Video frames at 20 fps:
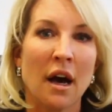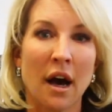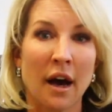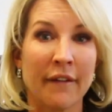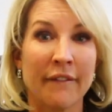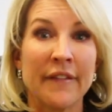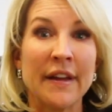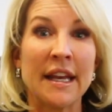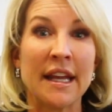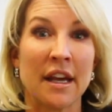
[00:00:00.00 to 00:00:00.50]

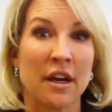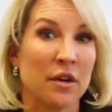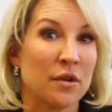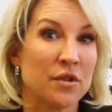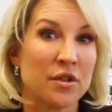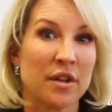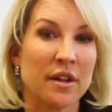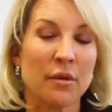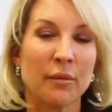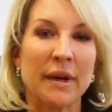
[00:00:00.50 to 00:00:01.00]
uh,
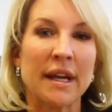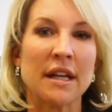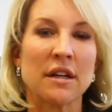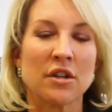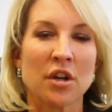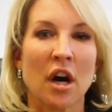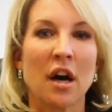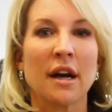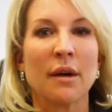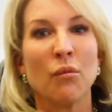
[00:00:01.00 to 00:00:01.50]
videos so that we can
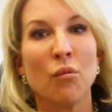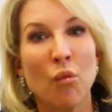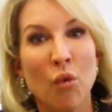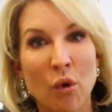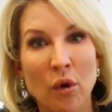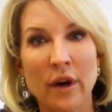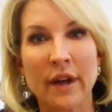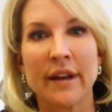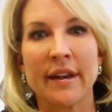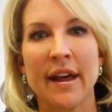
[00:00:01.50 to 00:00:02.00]
talk
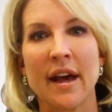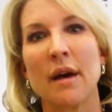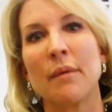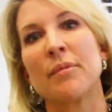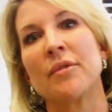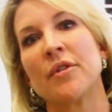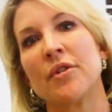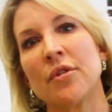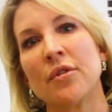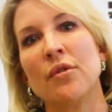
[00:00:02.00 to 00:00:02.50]
more in
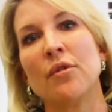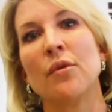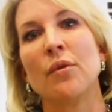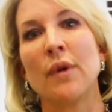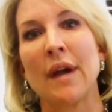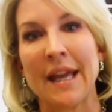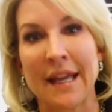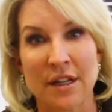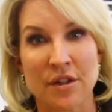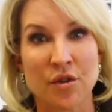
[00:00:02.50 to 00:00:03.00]
depth
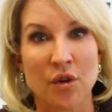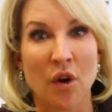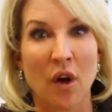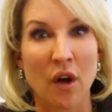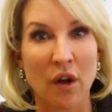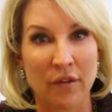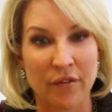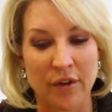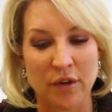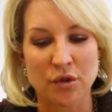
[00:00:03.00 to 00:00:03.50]
to answer
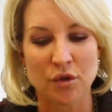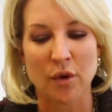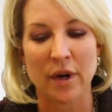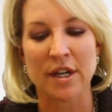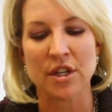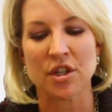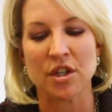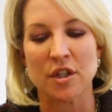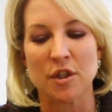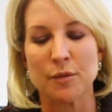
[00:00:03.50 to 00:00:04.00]
all of those
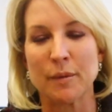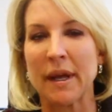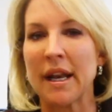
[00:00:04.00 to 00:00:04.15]
questions.